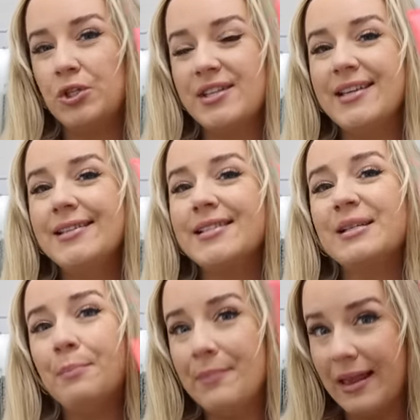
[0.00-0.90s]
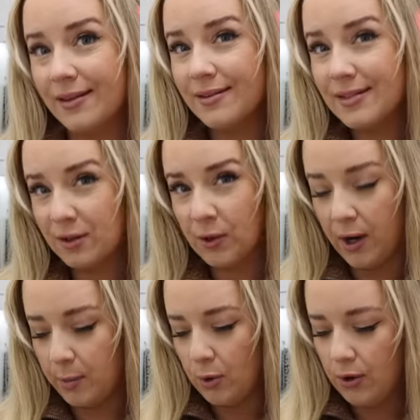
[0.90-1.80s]
which this smells
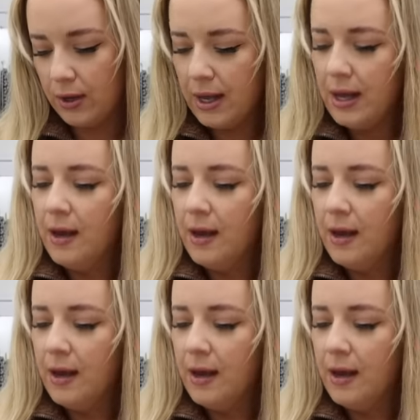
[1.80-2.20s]
incredible,